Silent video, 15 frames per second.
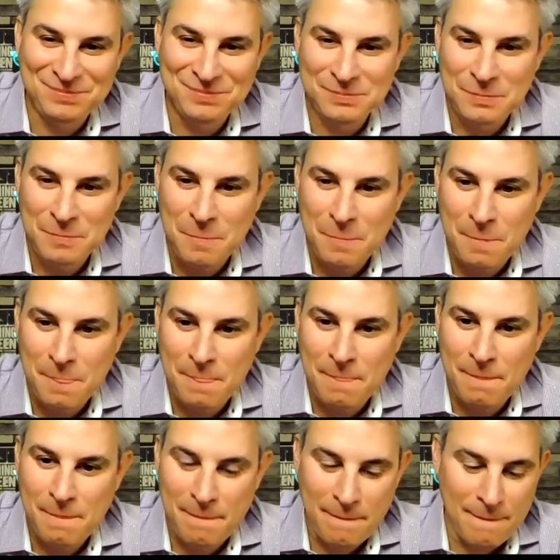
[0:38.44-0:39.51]

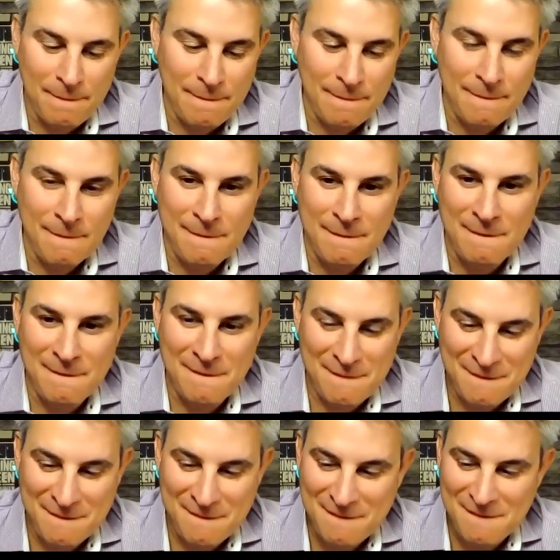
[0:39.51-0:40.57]

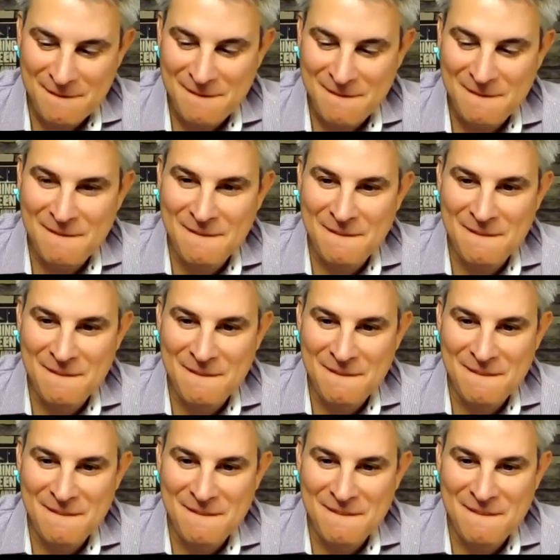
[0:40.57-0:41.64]

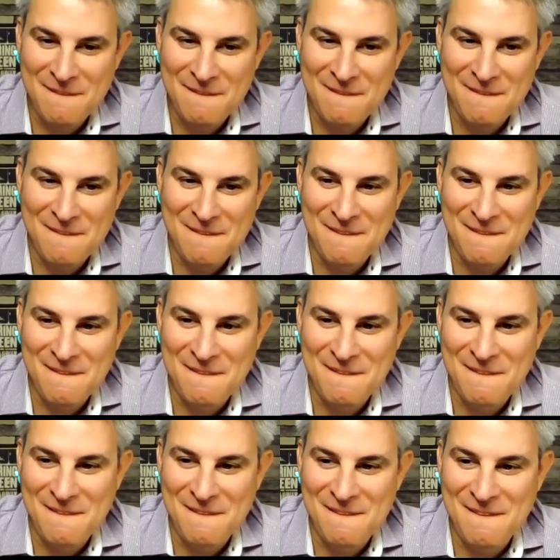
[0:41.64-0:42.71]

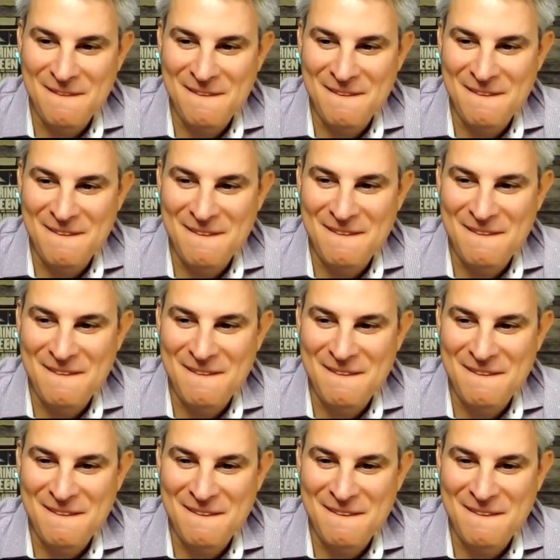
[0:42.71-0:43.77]

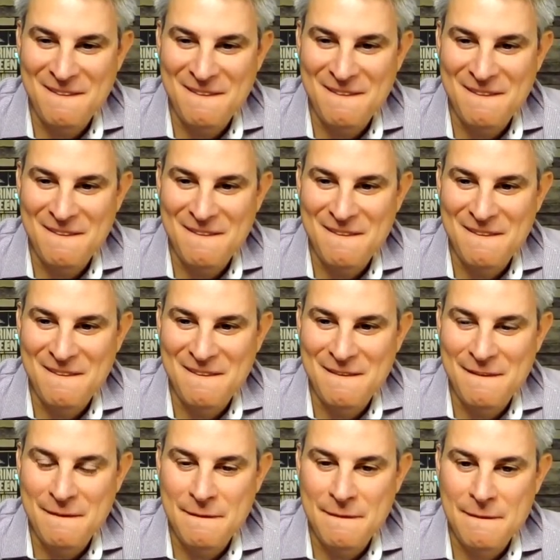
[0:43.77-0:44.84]

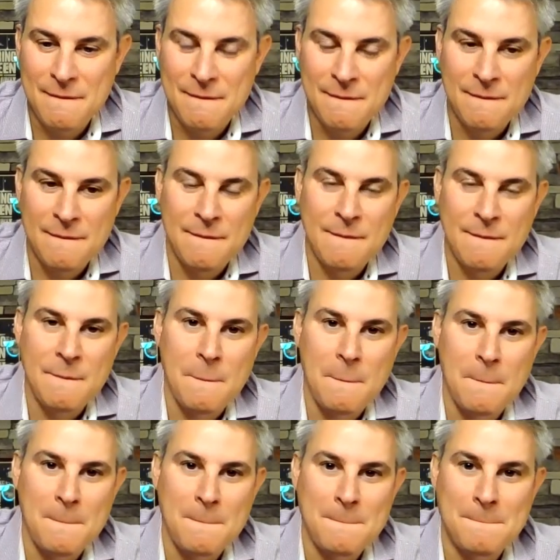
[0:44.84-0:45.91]

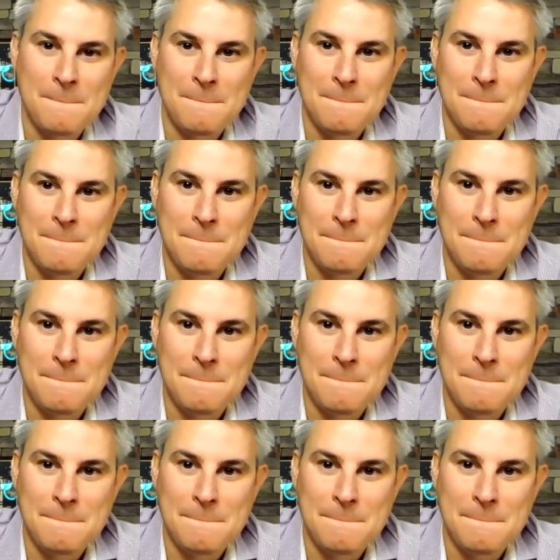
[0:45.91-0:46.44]
This person isn't speaking.